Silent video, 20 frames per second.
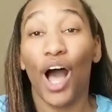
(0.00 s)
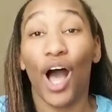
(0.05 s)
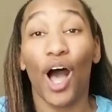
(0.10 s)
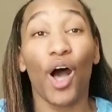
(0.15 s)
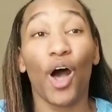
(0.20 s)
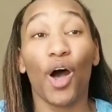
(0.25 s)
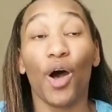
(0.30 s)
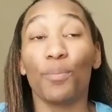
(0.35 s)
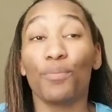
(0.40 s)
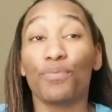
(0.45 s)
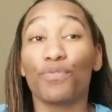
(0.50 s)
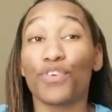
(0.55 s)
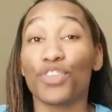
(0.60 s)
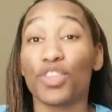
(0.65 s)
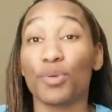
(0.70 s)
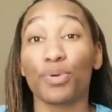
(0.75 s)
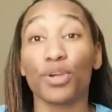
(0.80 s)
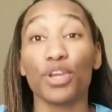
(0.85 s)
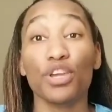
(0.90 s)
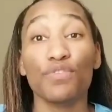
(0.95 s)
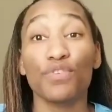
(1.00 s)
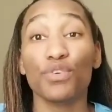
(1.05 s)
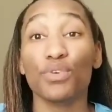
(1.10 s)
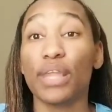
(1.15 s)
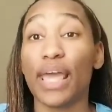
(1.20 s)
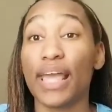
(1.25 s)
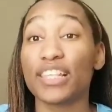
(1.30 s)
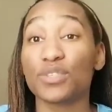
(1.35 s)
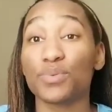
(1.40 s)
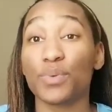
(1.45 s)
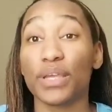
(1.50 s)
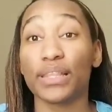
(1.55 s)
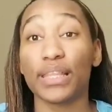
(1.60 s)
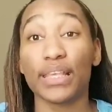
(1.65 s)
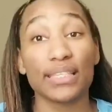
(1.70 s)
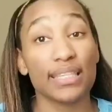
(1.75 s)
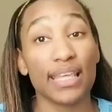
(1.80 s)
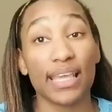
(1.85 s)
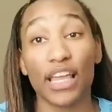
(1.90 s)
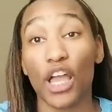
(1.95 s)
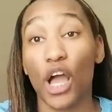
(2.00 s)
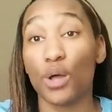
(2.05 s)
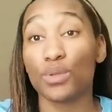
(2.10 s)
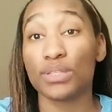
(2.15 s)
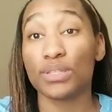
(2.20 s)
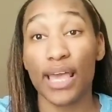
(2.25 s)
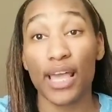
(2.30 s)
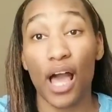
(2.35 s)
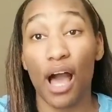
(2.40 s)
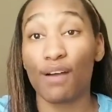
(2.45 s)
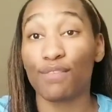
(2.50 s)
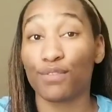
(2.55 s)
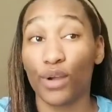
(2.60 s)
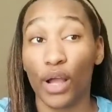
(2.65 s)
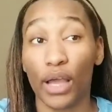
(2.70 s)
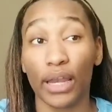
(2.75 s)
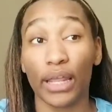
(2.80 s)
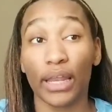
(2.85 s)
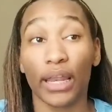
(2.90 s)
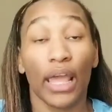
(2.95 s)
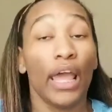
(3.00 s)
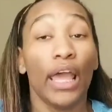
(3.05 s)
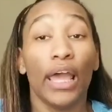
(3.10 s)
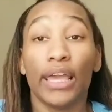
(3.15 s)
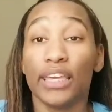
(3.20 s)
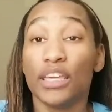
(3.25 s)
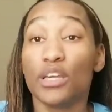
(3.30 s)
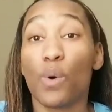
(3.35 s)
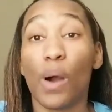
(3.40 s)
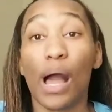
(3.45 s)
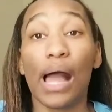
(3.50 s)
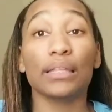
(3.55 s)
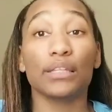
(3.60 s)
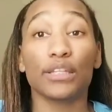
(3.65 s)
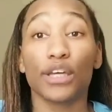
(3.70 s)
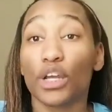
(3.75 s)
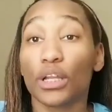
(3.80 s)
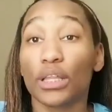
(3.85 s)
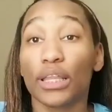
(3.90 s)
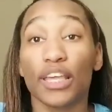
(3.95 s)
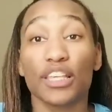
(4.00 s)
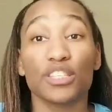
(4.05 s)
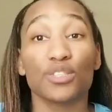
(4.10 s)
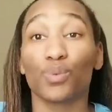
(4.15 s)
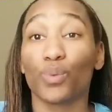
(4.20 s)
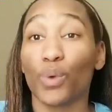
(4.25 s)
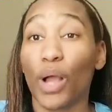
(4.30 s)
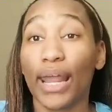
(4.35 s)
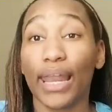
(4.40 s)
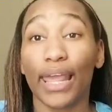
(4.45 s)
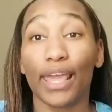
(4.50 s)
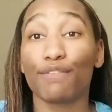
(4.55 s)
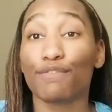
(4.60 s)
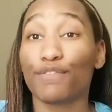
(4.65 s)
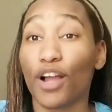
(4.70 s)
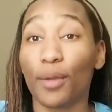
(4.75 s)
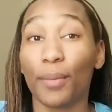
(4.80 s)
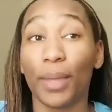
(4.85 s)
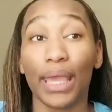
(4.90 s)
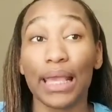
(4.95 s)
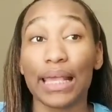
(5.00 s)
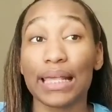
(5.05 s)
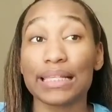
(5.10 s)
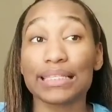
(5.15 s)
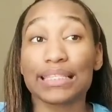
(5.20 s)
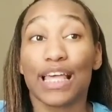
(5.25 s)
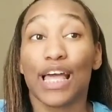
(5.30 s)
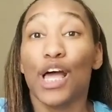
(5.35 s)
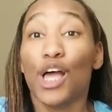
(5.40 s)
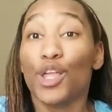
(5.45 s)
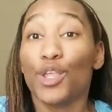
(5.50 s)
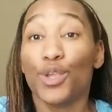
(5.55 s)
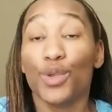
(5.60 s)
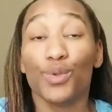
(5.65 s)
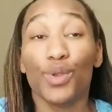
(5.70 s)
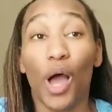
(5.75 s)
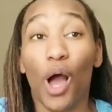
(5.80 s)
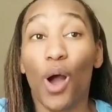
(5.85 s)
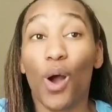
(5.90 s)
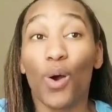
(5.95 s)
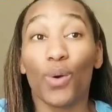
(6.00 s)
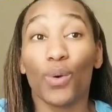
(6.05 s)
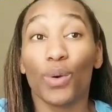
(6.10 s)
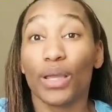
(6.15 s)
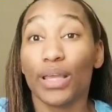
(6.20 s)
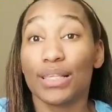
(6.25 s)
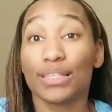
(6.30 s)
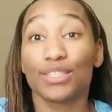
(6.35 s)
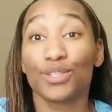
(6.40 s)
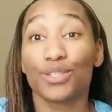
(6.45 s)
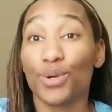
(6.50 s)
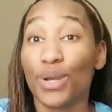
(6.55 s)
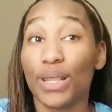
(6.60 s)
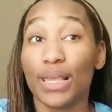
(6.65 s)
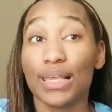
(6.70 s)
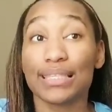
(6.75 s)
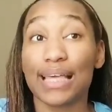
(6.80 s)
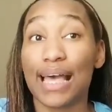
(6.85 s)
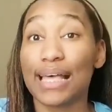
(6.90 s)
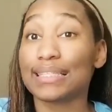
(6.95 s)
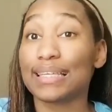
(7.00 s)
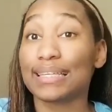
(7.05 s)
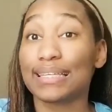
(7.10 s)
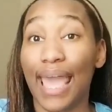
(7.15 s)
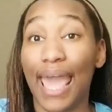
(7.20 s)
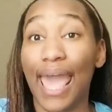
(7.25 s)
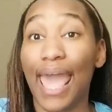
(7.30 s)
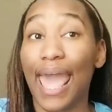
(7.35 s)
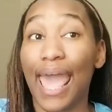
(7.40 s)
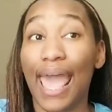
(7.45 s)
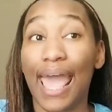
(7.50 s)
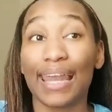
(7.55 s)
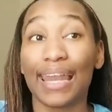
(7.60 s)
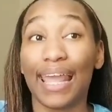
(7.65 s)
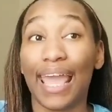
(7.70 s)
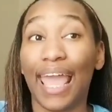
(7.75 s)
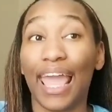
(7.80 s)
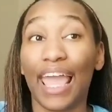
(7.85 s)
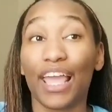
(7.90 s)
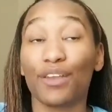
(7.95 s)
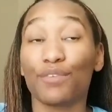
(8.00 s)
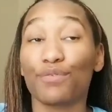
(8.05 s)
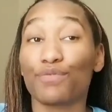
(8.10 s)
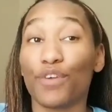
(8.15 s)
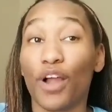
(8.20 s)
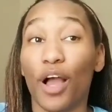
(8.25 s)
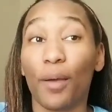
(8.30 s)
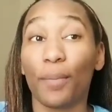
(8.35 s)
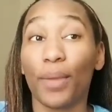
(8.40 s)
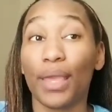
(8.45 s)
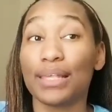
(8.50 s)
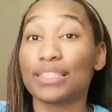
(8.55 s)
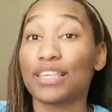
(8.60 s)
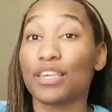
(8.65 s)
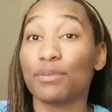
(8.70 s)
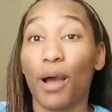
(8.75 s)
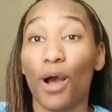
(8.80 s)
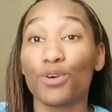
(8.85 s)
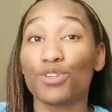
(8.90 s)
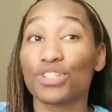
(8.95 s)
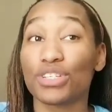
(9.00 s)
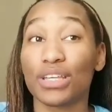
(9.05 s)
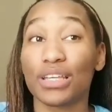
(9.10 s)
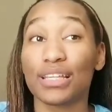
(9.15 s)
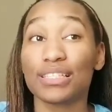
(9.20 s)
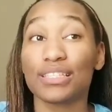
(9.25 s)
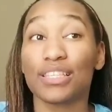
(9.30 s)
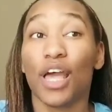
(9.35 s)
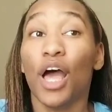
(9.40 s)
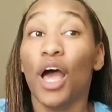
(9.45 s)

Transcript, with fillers: Um, for the preview next week, this nigga go take off running. He quite literally is running from his, you know, his duties as a dad and from his emotions